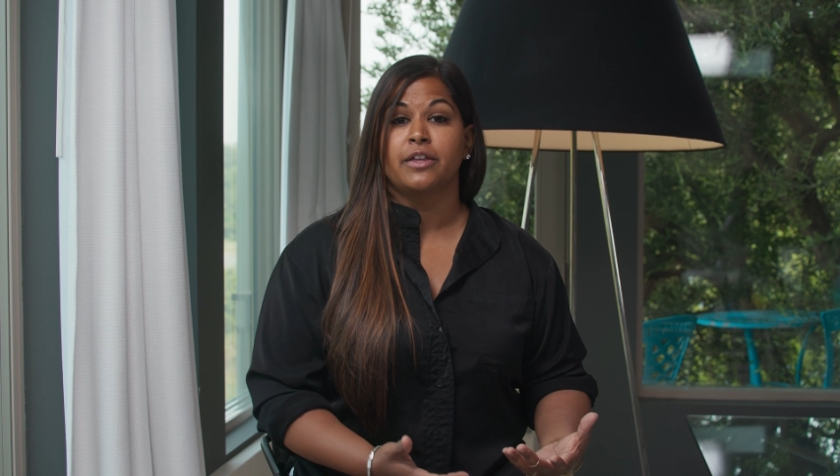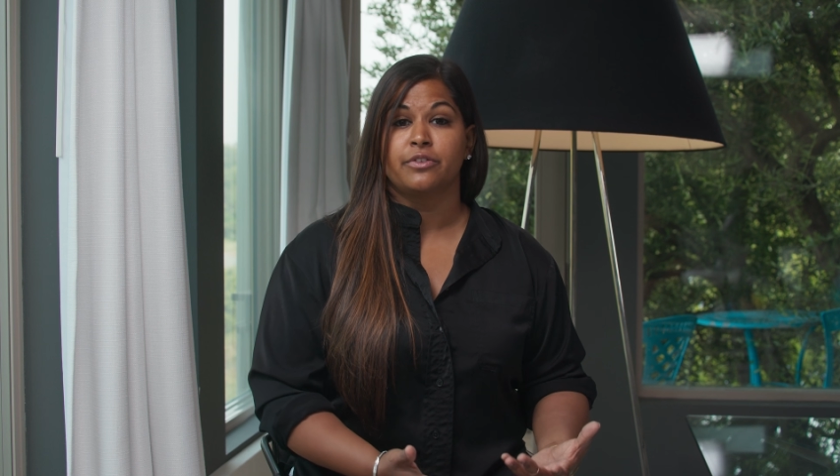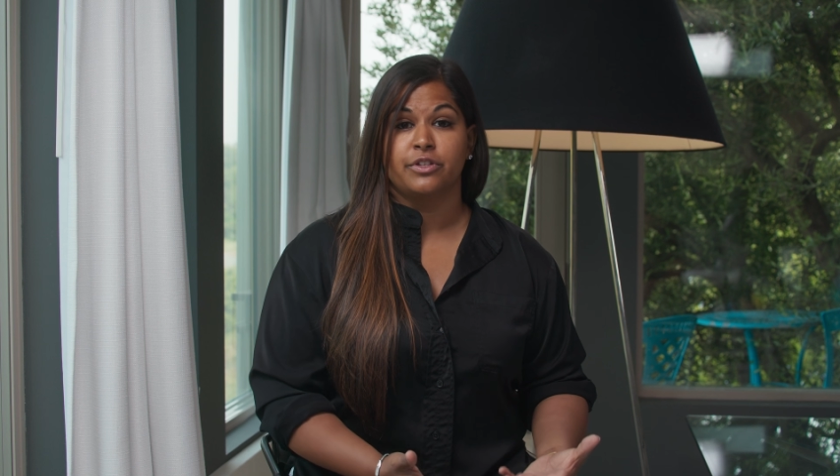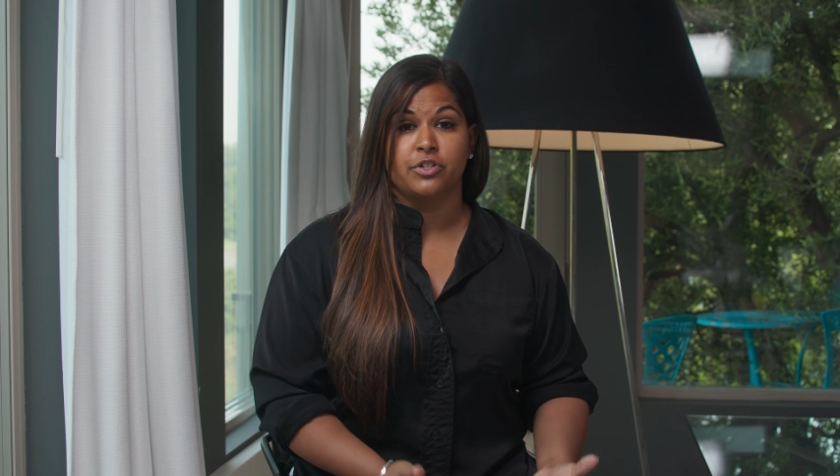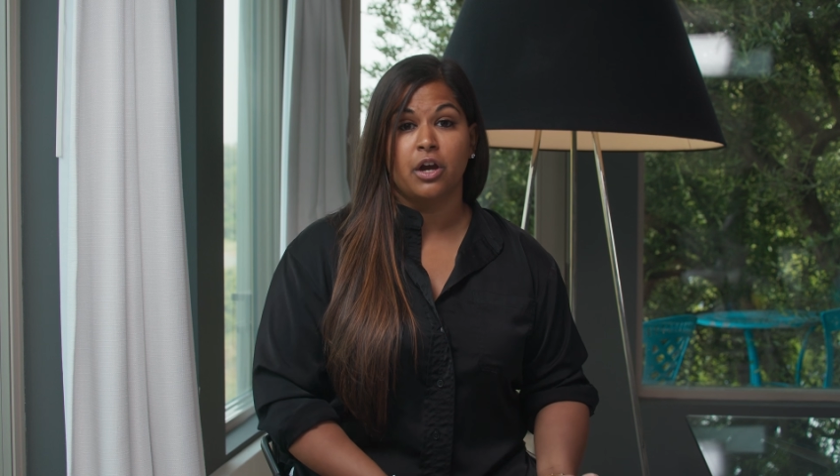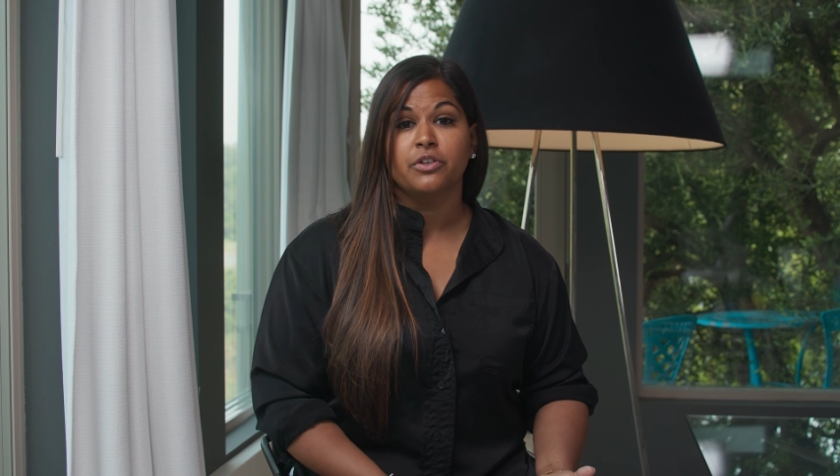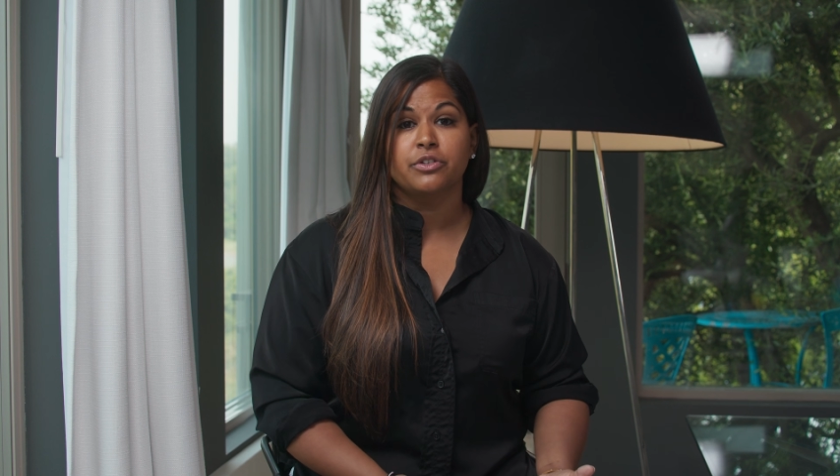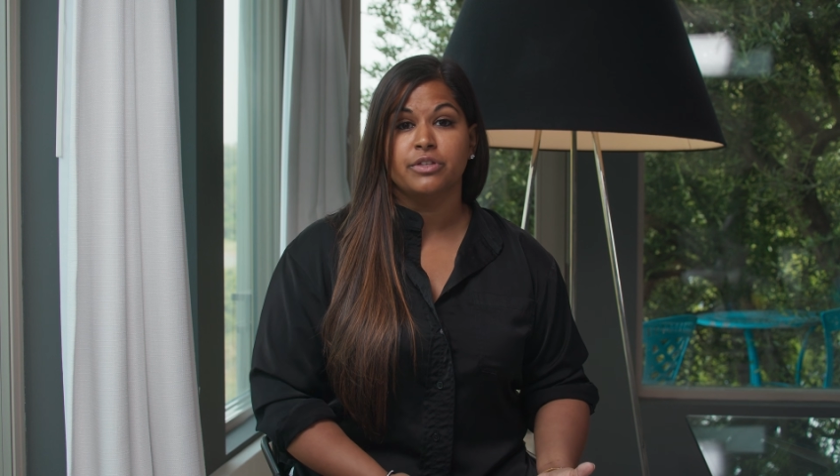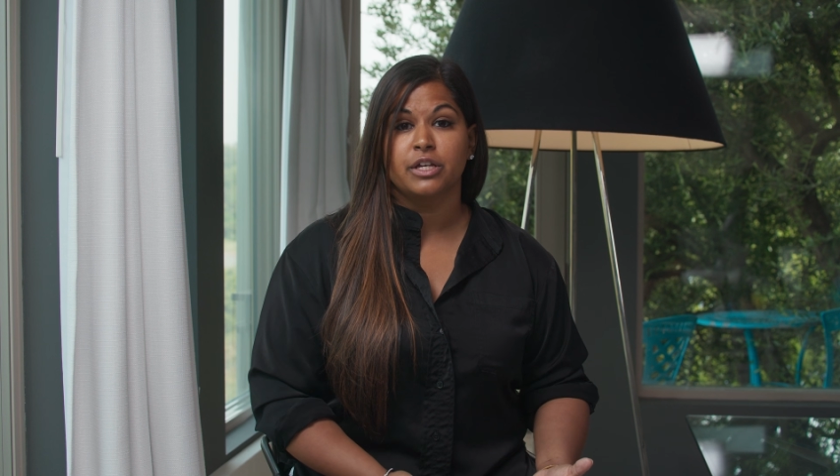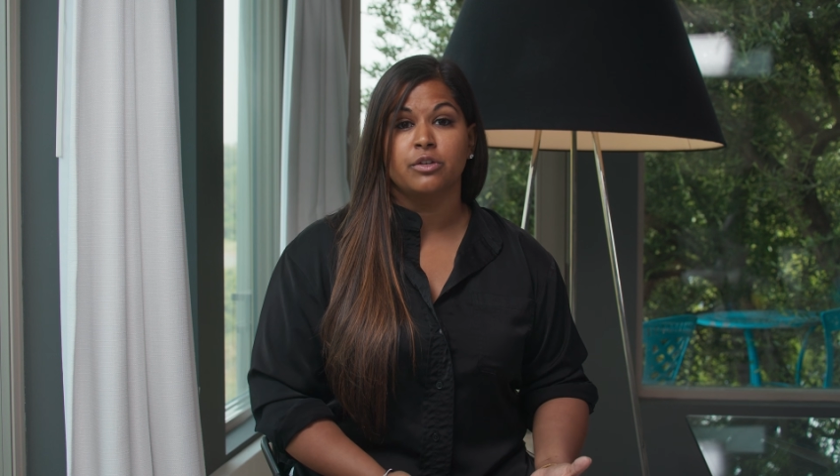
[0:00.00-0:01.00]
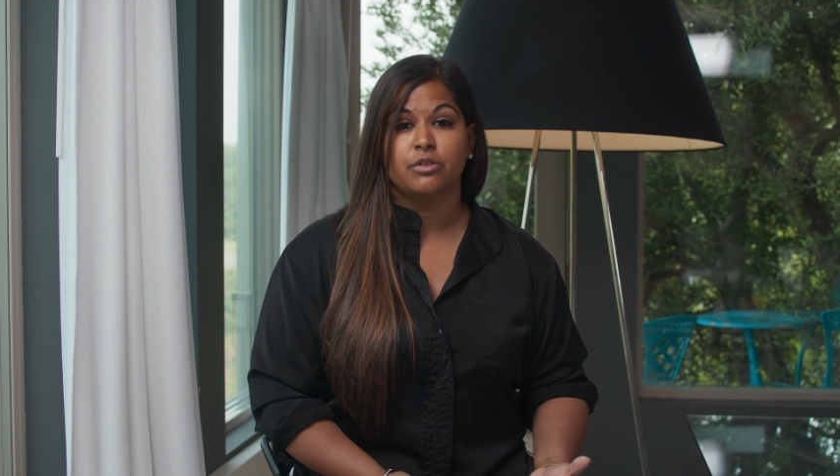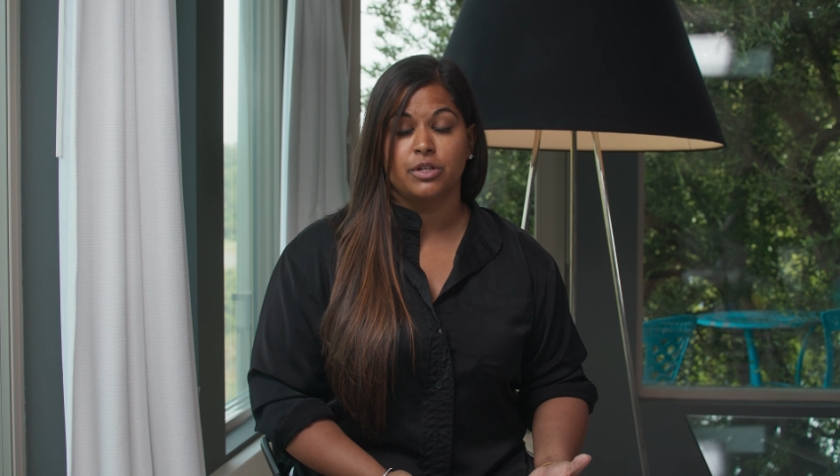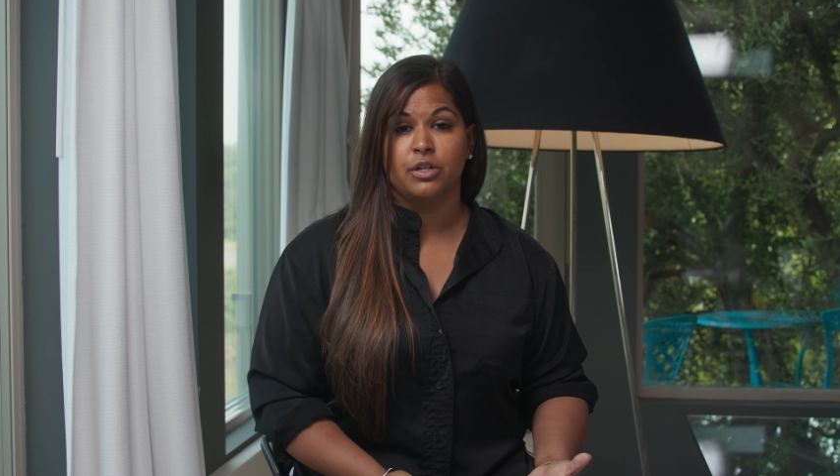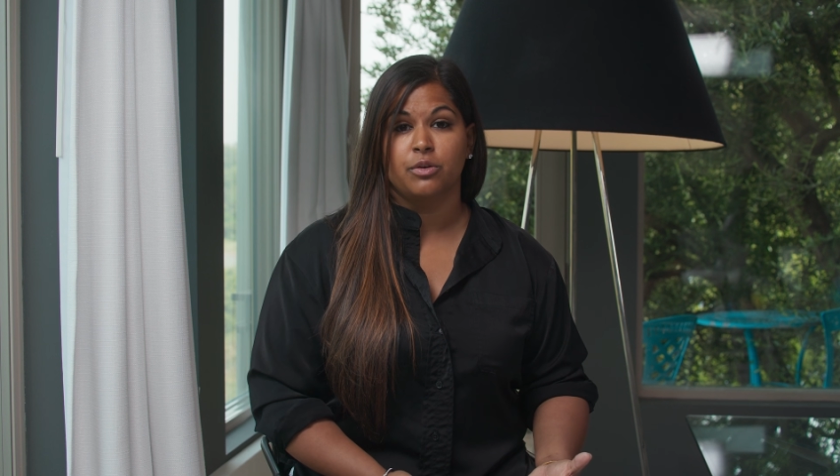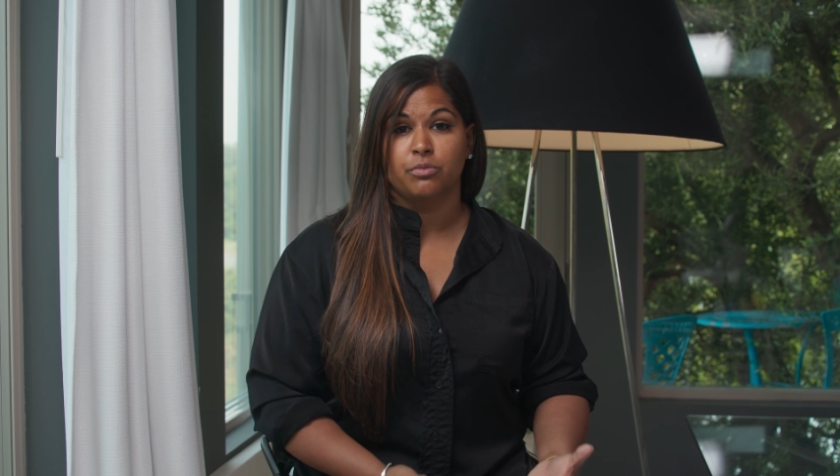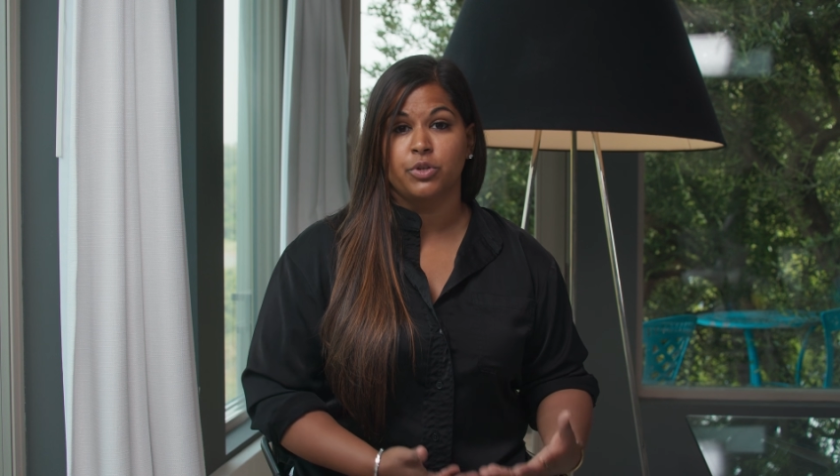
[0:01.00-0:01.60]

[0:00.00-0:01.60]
either the doctor that you're, you know,